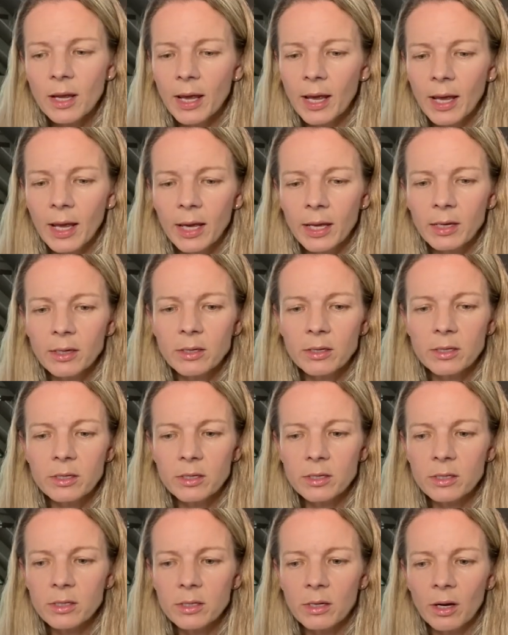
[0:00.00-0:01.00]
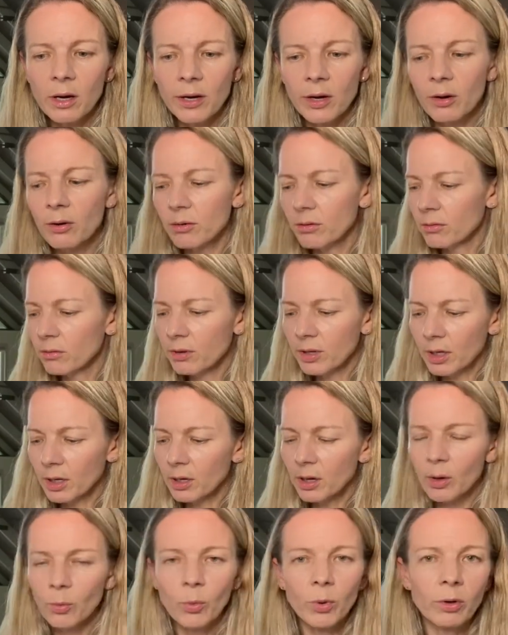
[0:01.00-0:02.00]
And I don't
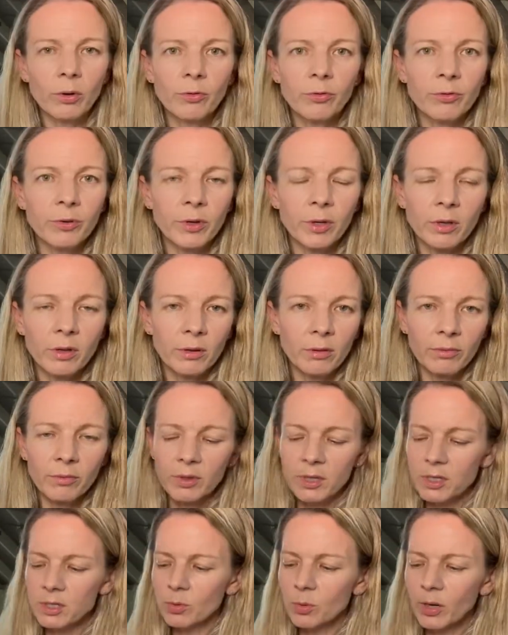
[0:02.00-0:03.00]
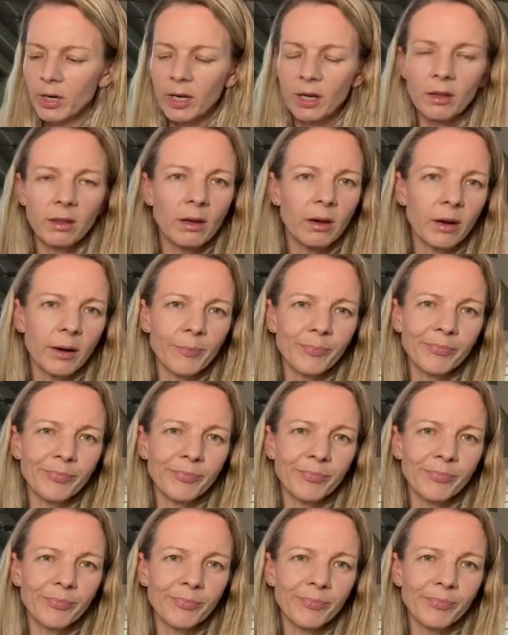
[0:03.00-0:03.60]
think I will for this one either.